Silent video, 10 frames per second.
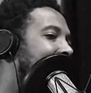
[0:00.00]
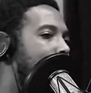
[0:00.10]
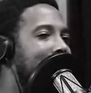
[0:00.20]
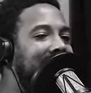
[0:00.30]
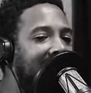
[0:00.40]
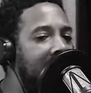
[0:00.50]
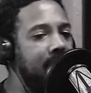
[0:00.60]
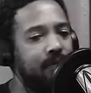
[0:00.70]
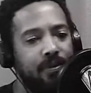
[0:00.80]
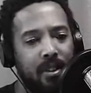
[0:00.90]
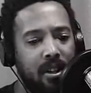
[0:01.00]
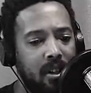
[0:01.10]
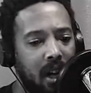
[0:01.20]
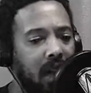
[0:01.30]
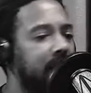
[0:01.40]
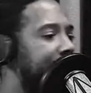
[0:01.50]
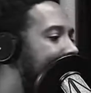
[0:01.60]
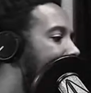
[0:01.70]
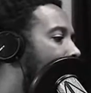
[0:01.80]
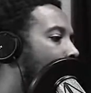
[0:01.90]
be safe.
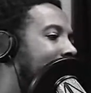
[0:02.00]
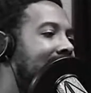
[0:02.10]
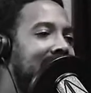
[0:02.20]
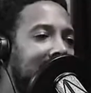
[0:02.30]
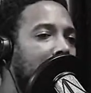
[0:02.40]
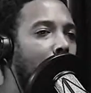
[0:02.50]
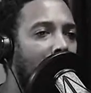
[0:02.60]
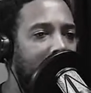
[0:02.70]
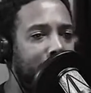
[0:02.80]
Understand what they dealing with.